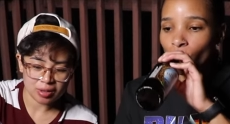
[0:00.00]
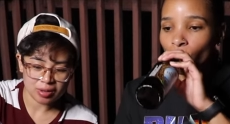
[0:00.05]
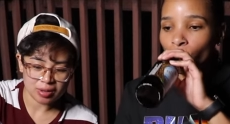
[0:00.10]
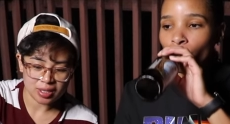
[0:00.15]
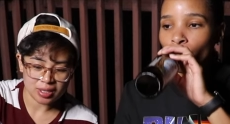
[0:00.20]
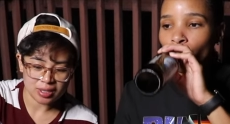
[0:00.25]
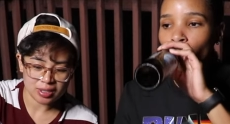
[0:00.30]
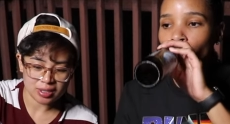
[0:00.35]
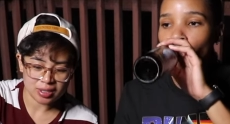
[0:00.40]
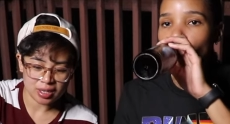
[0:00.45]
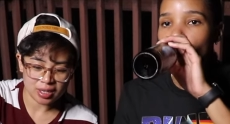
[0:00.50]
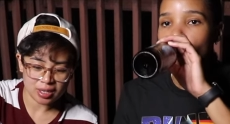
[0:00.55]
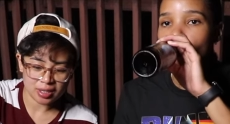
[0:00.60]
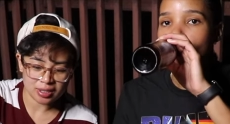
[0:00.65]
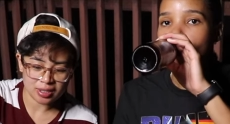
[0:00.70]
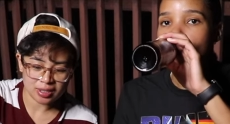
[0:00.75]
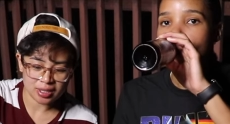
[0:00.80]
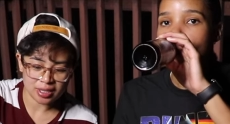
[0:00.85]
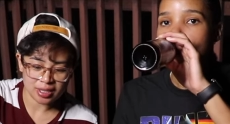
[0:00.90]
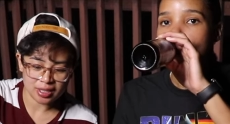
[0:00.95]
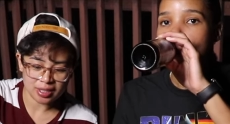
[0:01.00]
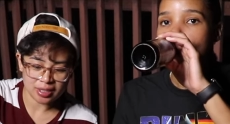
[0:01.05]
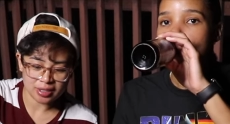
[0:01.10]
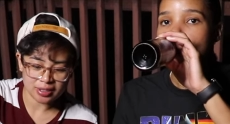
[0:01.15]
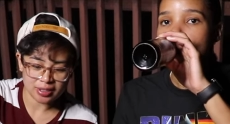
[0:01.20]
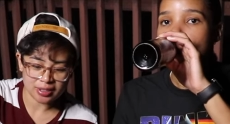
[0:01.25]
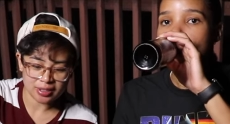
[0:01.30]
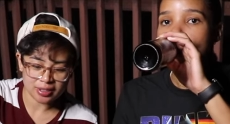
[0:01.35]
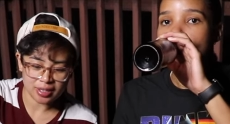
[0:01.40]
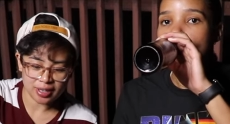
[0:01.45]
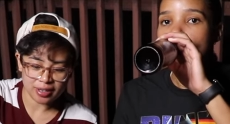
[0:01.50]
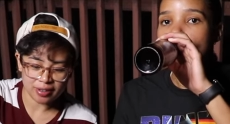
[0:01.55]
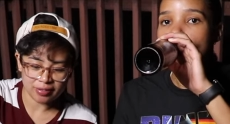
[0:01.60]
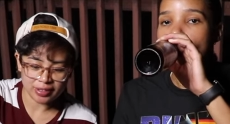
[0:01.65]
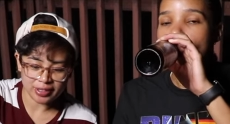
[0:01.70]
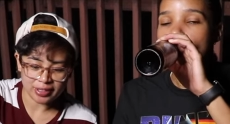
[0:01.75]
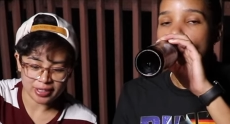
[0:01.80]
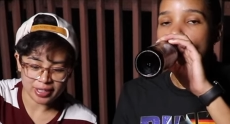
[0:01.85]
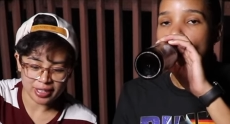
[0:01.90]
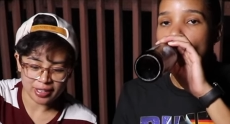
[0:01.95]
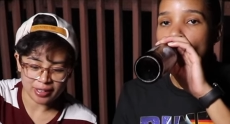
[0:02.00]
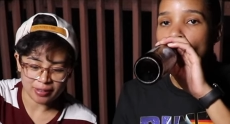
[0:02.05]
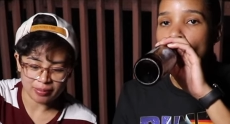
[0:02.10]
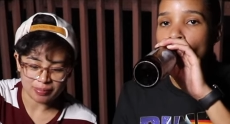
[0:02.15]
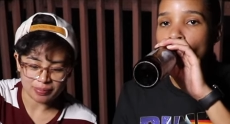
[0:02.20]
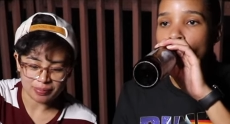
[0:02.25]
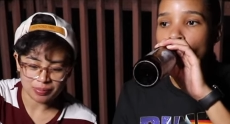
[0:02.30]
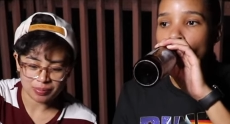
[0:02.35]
Speaker 1: That sauce hits every time.